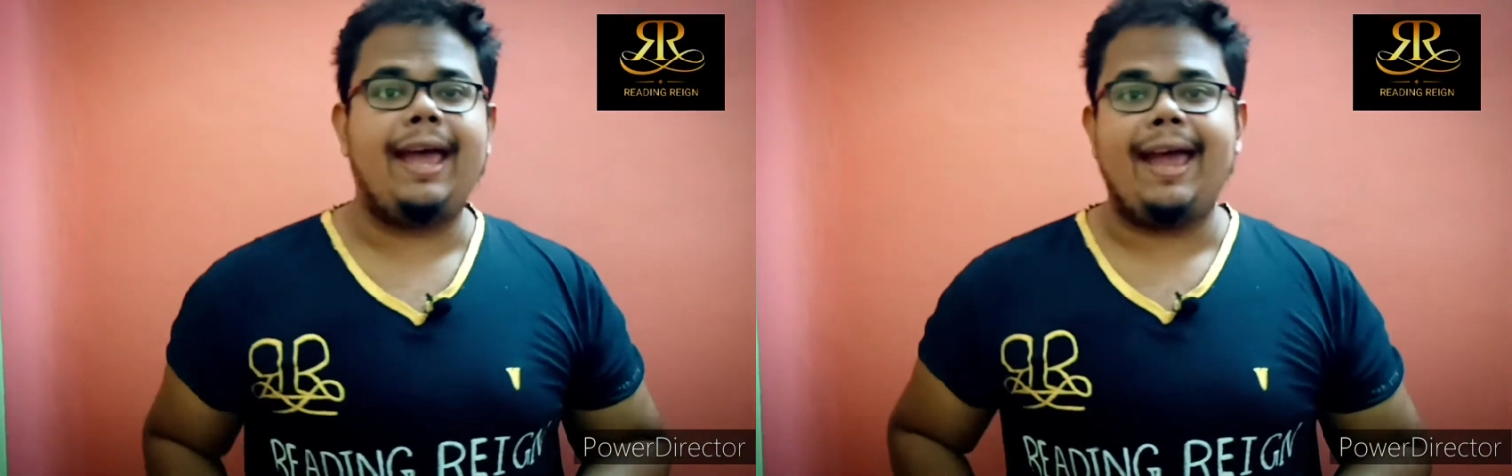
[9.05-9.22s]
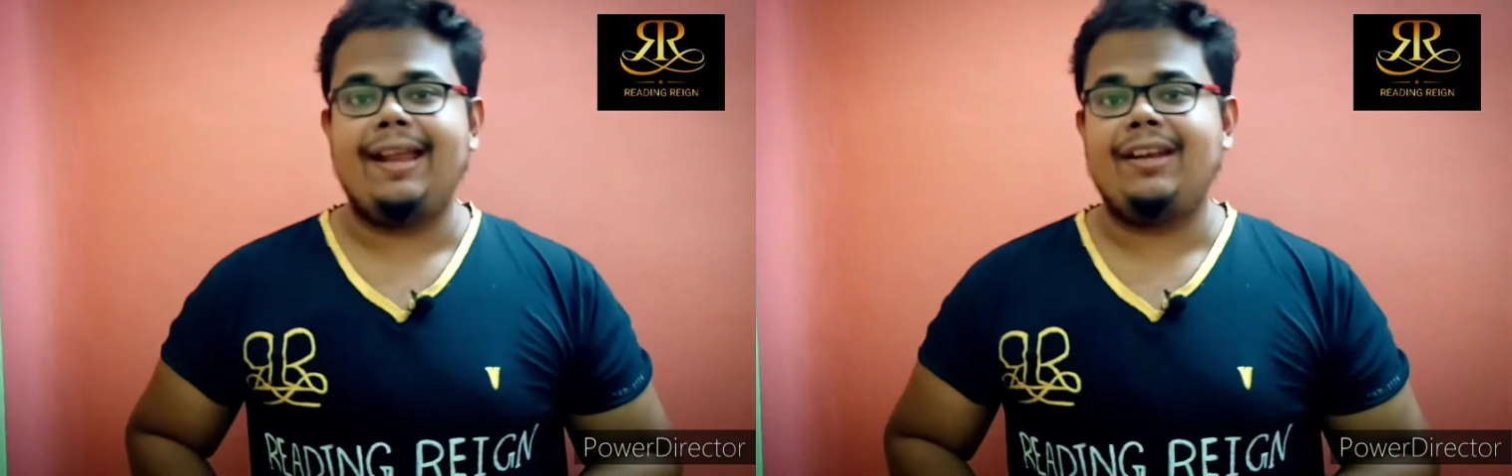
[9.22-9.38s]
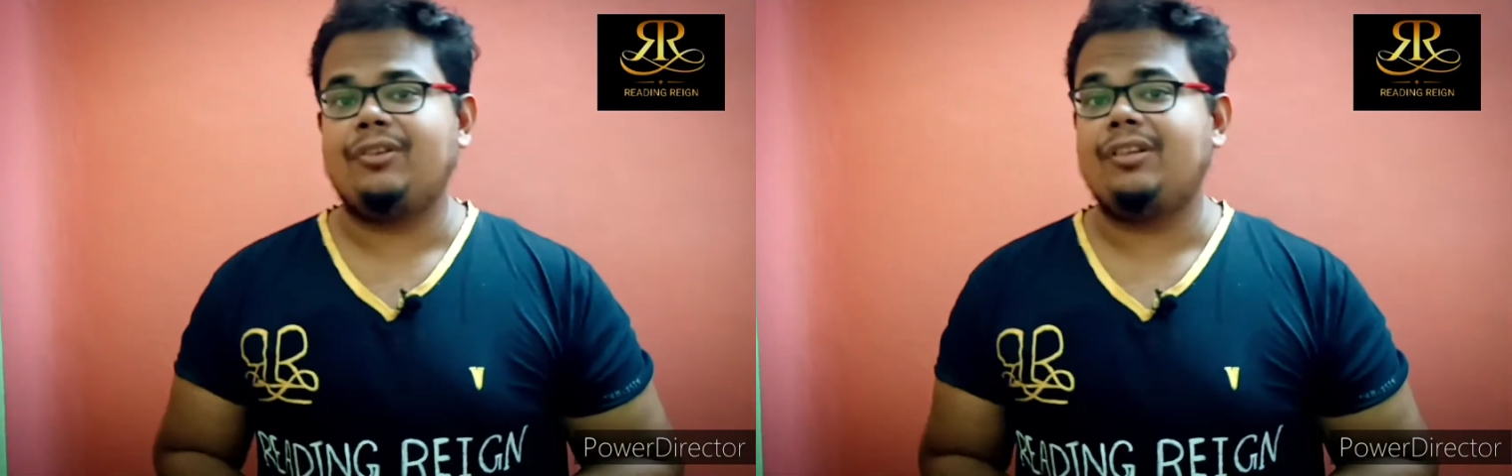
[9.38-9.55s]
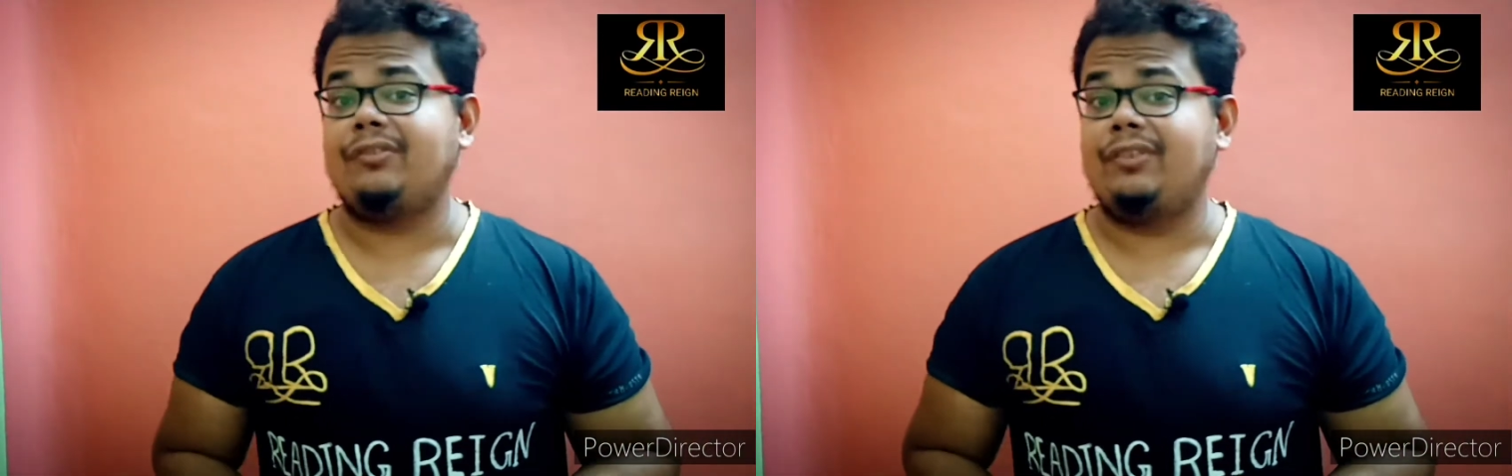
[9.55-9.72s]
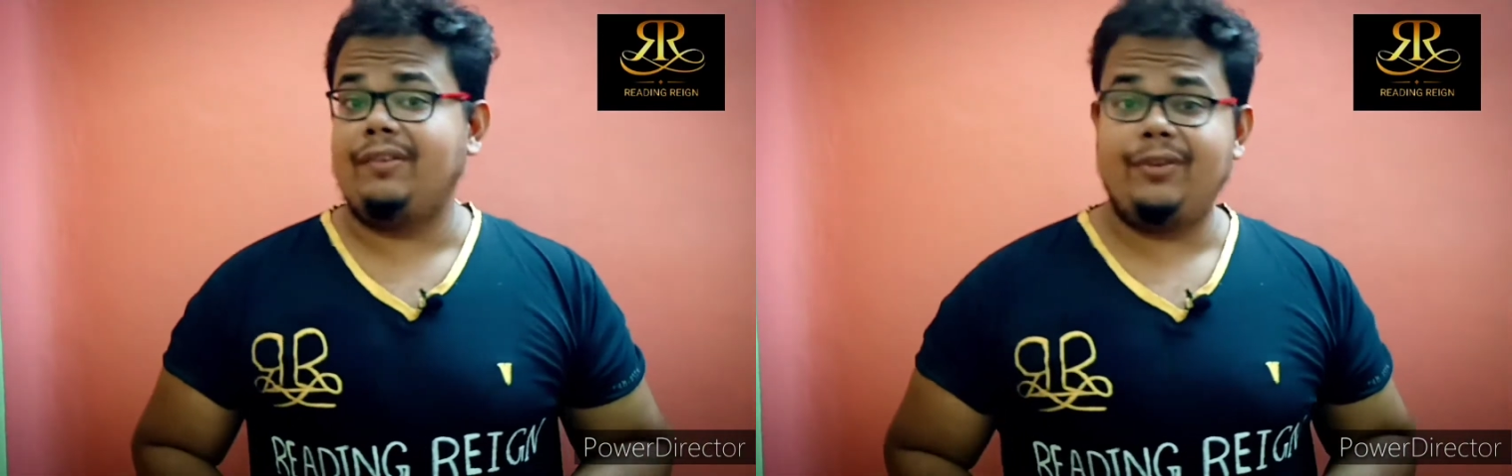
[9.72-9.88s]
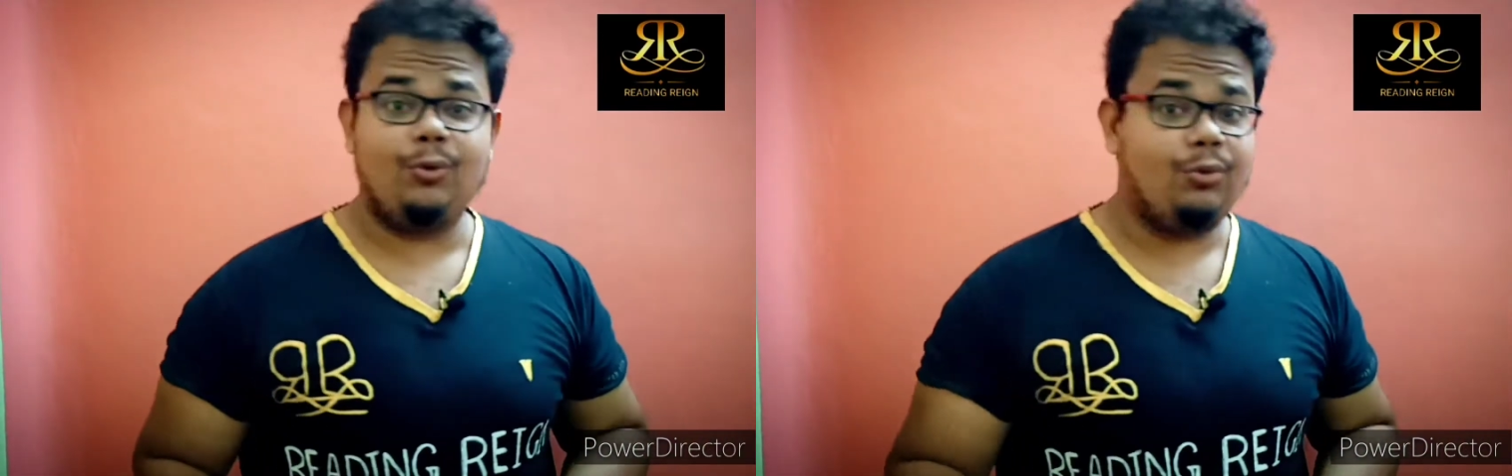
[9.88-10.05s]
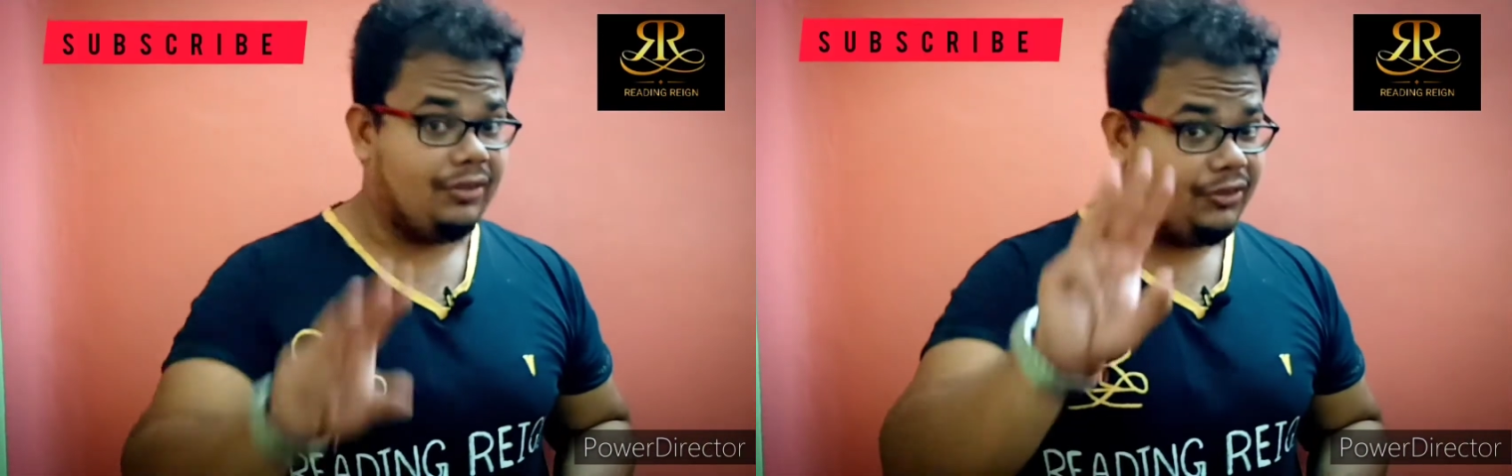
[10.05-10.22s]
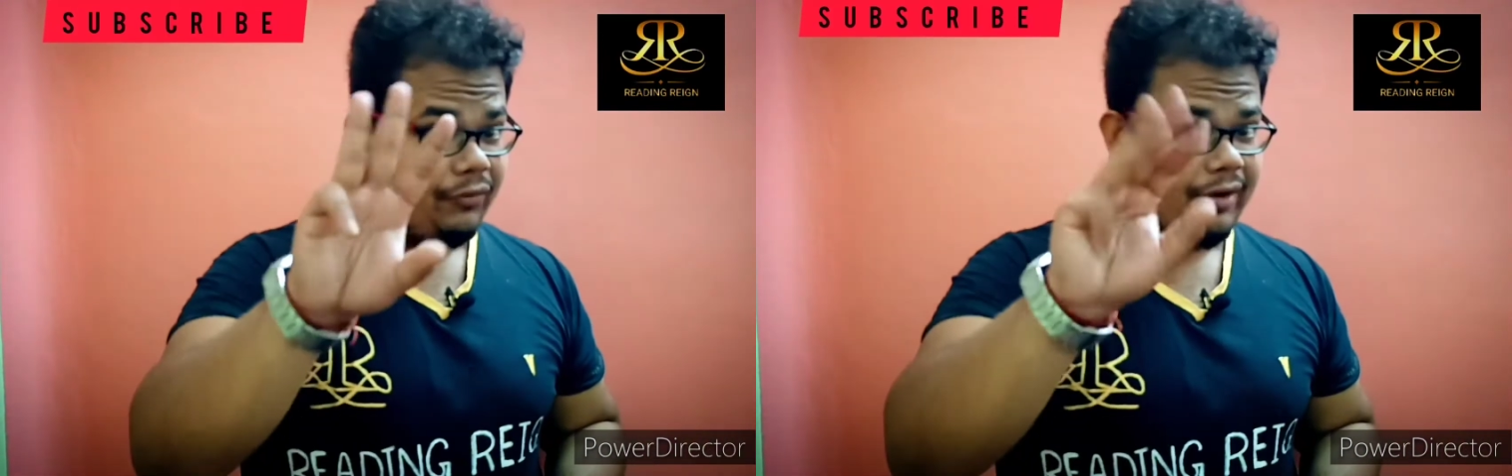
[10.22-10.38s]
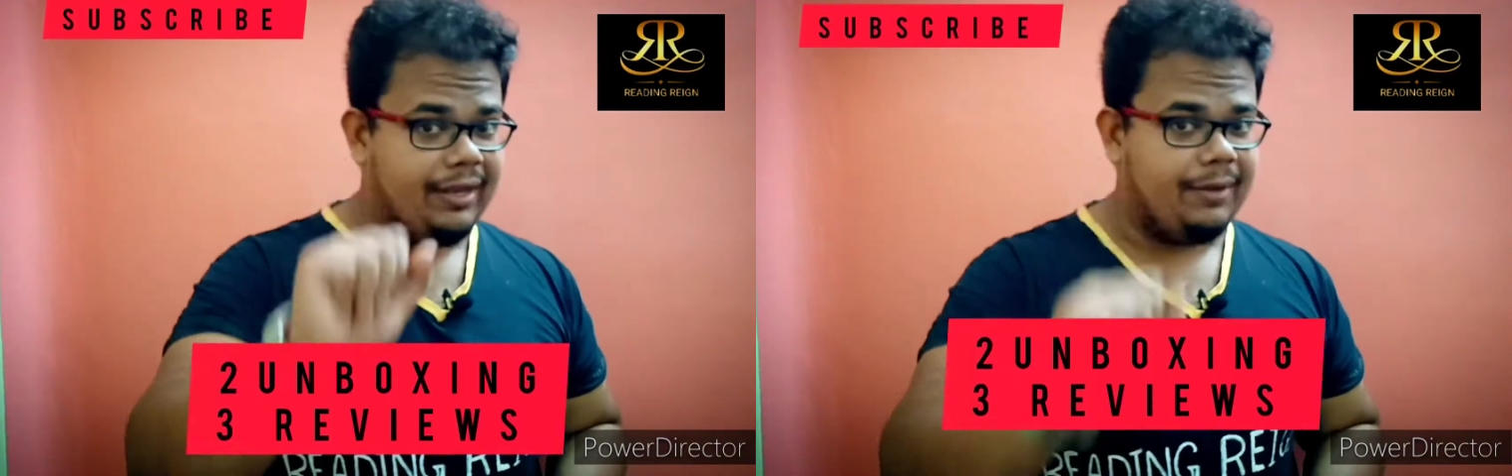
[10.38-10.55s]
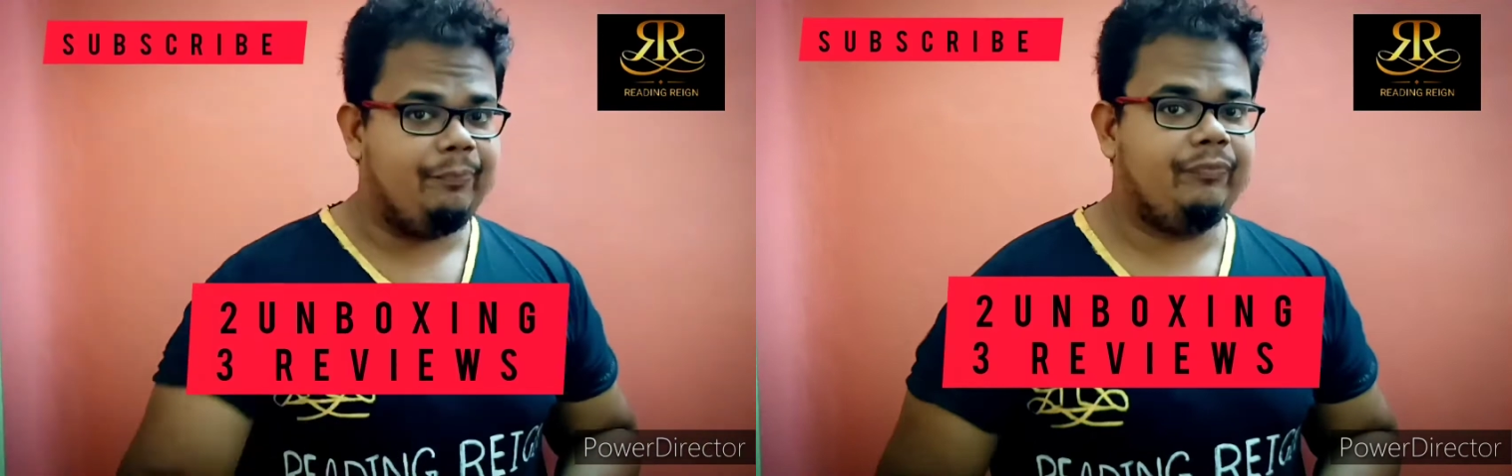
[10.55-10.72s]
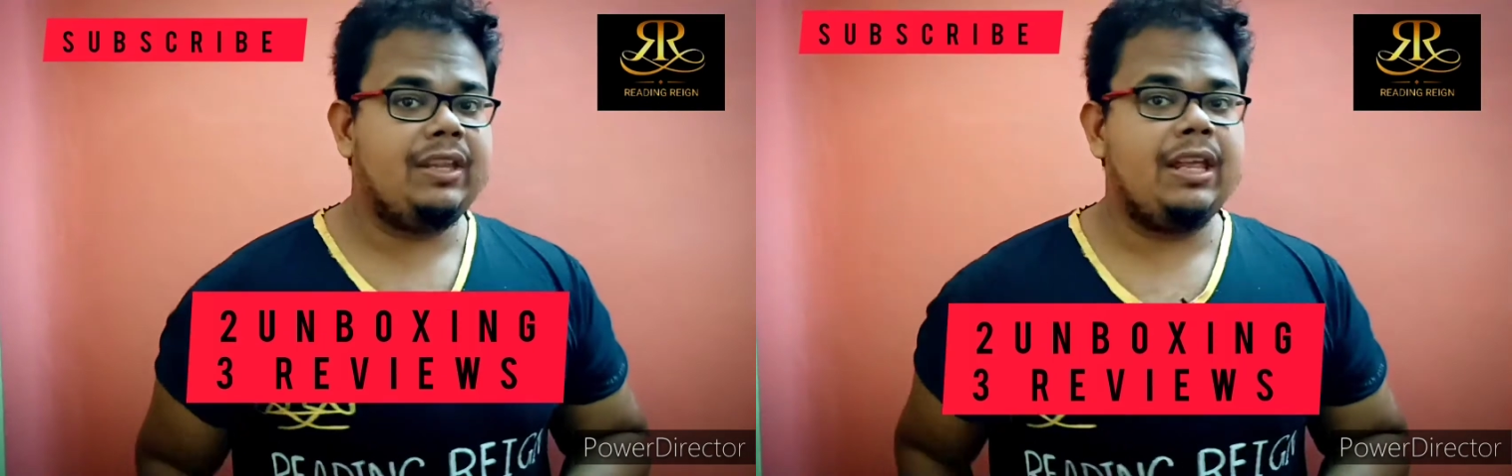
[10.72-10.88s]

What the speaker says: and review three.